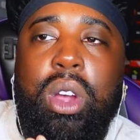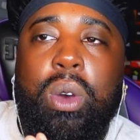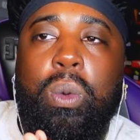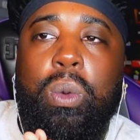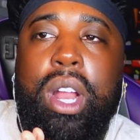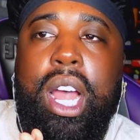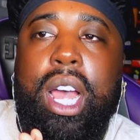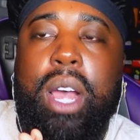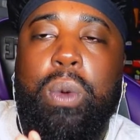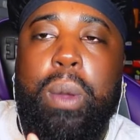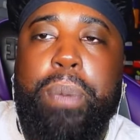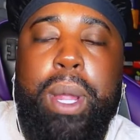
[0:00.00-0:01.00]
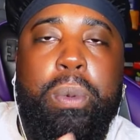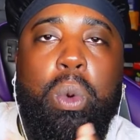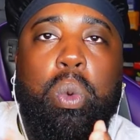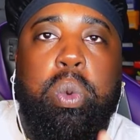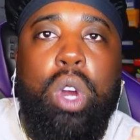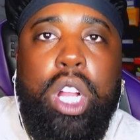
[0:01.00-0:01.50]
when people
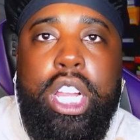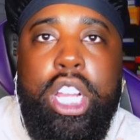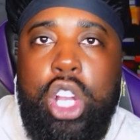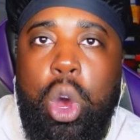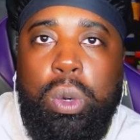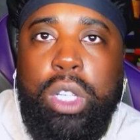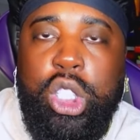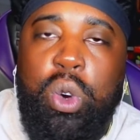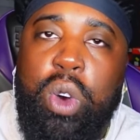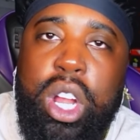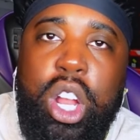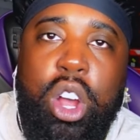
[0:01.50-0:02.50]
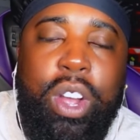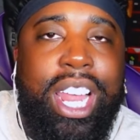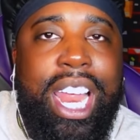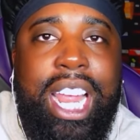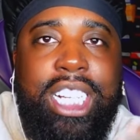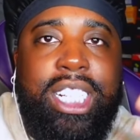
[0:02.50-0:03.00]
really know what's going on and they